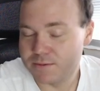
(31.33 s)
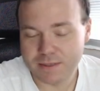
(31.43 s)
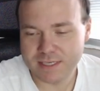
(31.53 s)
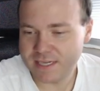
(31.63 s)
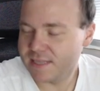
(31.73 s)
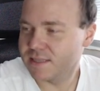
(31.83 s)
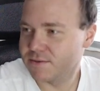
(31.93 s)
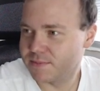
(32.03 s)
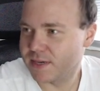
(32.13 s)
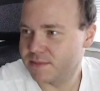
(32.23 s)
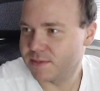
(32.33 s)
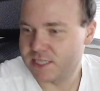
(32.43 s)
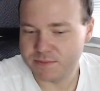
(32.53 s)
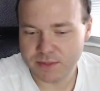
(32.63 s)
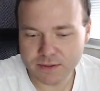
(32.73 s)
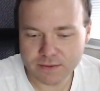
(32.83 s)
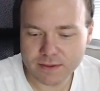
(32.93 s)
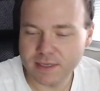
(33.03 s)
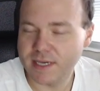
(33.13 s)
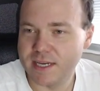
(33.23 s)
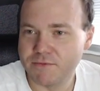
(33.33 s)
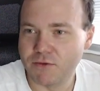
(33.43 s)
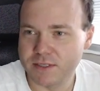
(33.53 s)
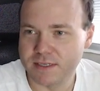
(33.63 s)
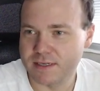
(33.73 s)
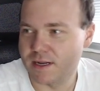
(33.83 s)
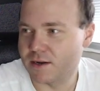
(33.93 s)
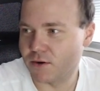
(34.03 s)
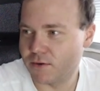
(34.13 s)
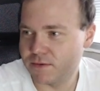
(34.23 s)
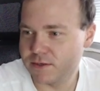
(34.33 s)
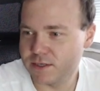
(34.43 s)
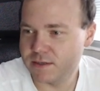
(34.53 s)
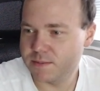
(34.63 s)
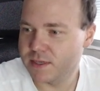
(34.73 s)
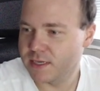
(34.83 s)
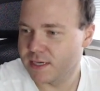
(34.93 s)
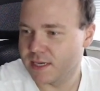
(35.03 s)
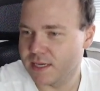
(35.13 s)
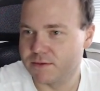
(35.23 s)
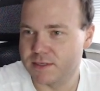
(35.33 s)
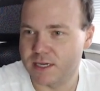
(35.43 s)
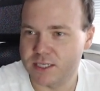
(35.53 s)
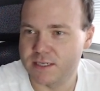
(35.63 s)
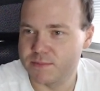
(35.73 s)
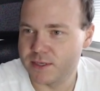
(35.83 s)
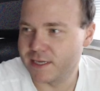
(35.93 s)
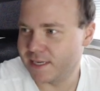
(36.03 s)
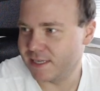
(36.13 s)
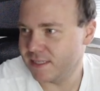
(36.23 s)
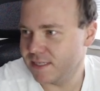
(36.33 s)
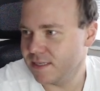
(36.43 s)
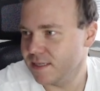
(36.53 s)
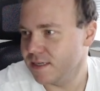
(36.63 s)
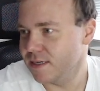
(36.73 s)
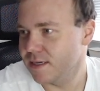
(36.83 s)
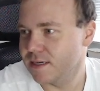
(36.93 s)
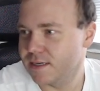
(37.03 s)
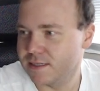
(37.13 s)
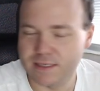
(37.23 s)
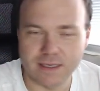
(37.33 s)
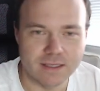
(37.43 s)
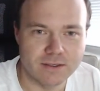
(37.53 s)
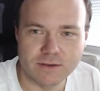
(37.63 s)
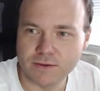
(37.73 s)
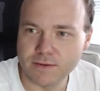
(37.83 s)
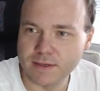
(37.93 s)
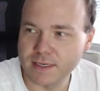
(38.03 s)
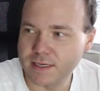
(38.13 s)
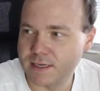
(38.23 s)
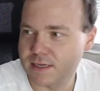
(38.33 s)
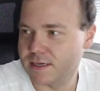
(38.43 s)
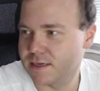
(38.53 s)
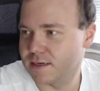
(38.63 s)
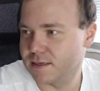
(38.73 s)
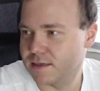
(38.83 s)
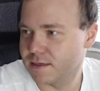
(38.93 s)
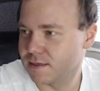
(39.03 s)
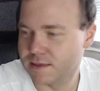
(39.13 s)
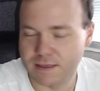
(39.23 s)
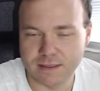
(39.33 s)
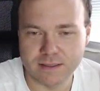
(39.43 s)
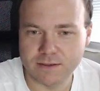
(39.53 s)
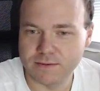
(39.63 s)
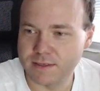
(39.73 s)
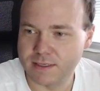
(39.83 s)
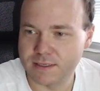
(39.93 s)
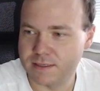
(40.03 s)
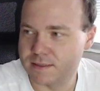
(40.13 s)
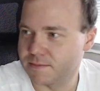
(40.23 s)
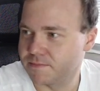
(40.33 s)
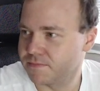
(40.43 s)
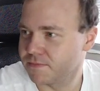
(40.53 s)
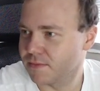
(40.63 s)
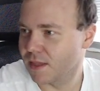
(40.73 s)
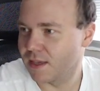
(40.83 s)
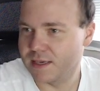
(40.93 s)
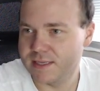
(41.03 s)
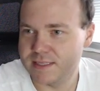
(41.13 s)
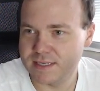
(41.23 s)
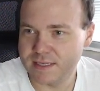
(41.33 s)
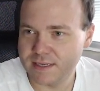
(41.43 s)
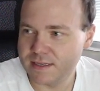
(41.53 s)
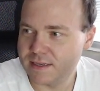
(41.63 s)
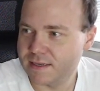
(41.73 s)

did replace my GPU. It wasn't an awful job. It was actually pretty easy, just unscrewing the heatsink